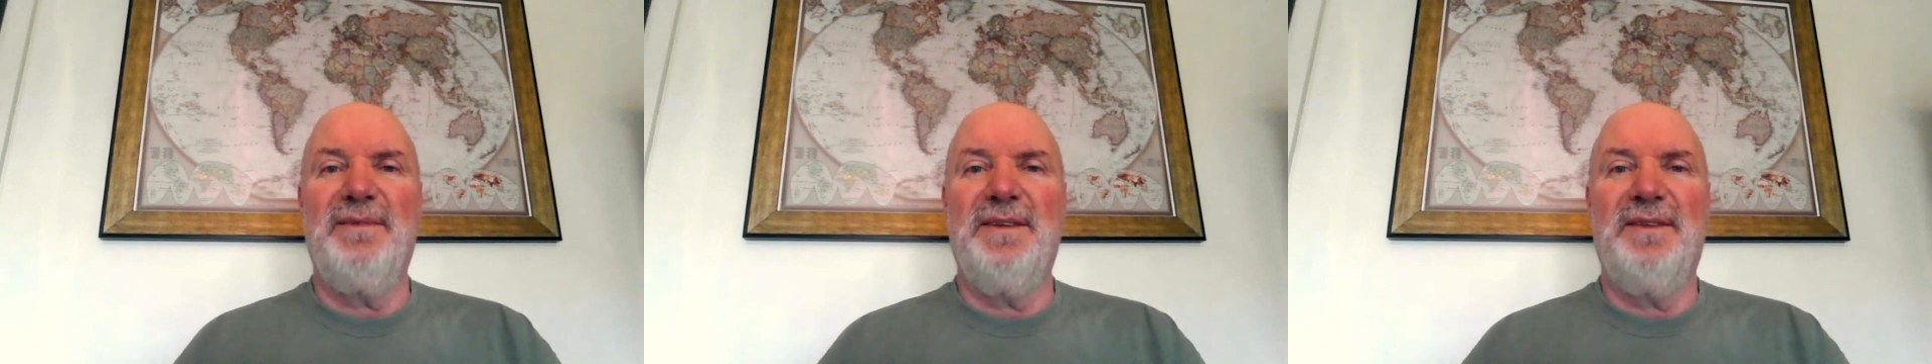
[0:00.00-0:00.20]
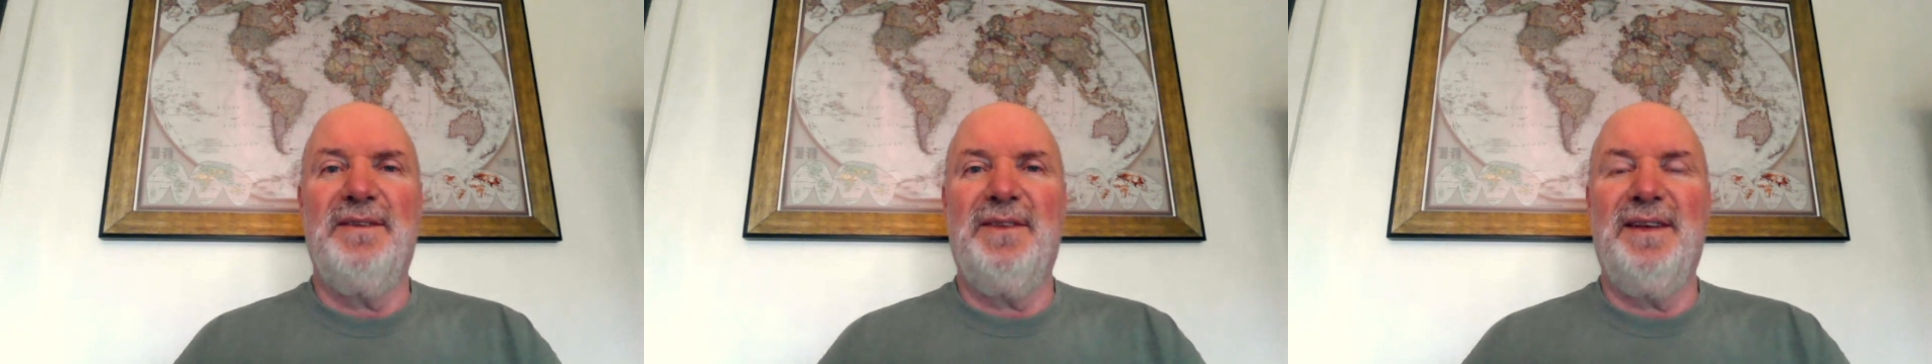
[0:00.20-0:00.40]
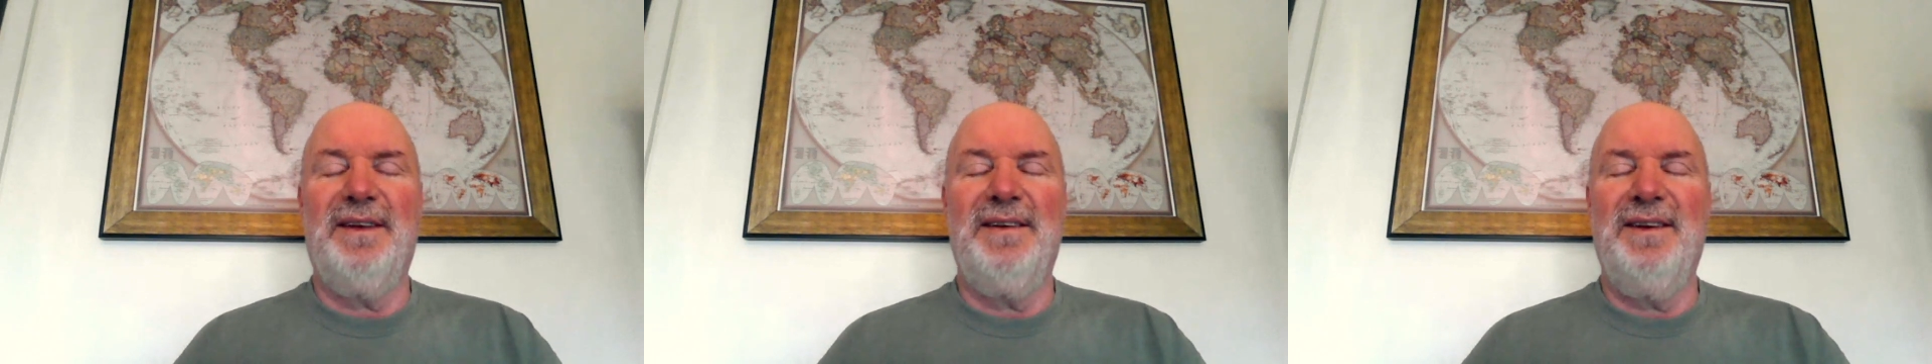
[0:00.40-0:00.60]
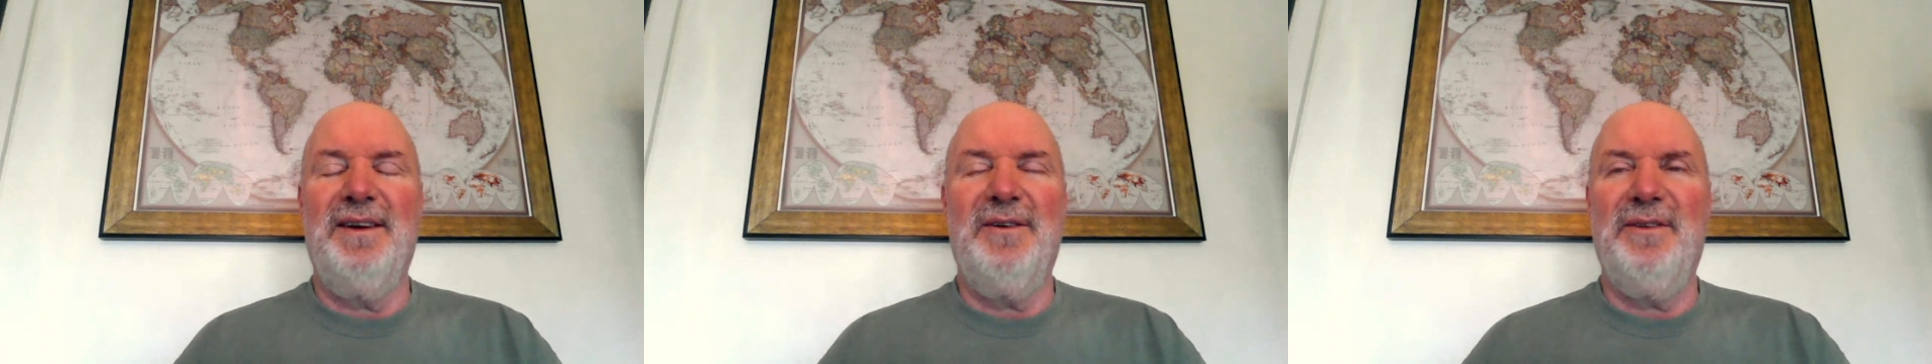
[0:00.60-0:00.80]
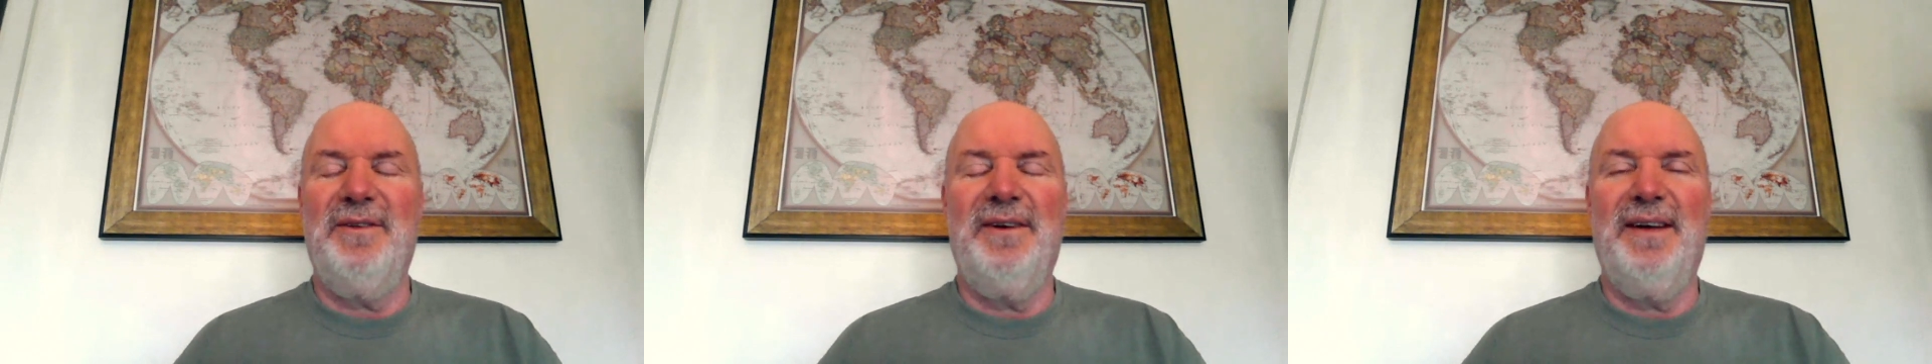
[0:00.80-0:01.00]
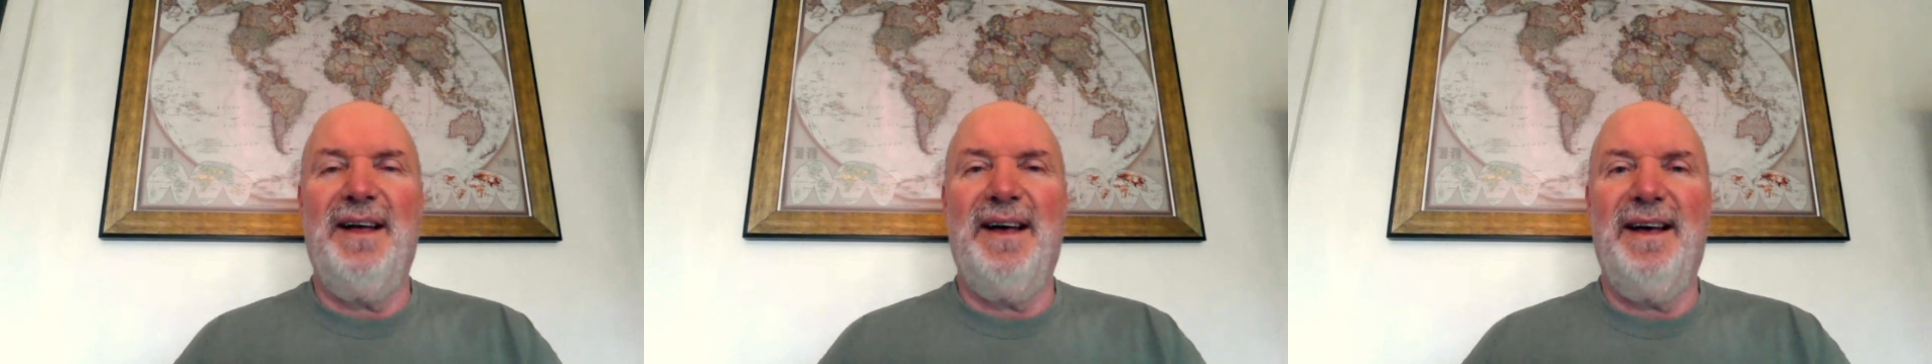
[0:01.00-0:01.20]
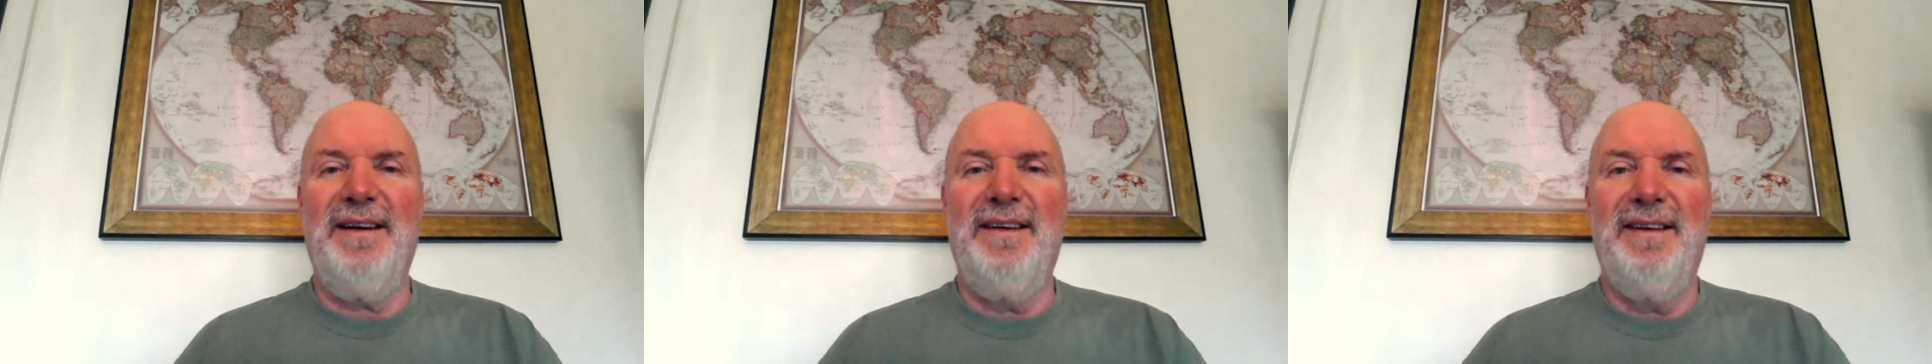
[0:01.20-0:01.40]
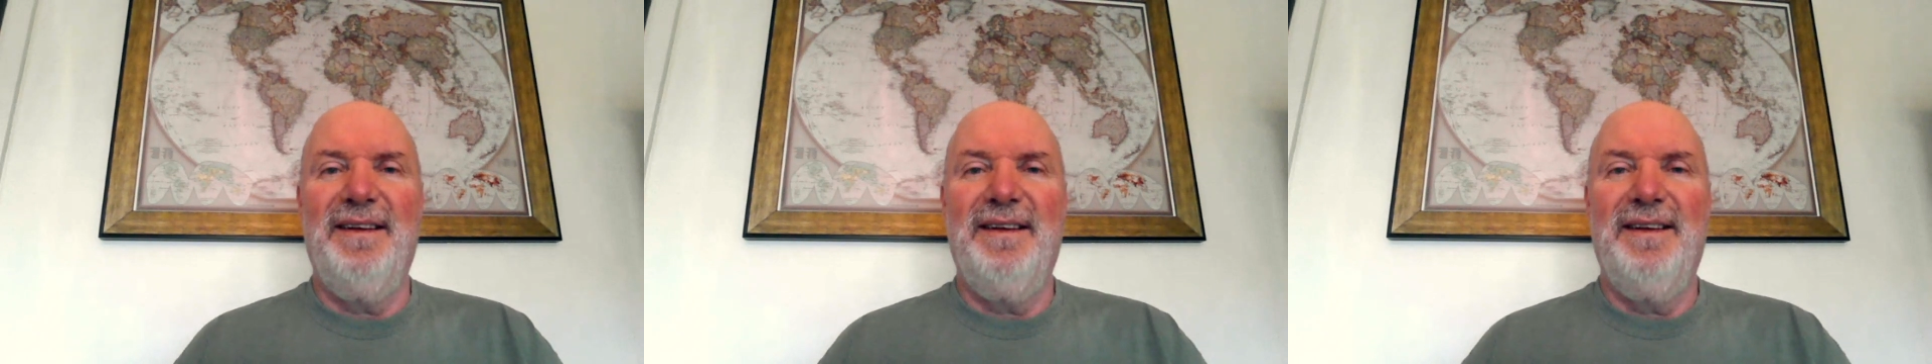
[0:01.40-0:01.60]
and I'm sitting there thinking, no, they're not.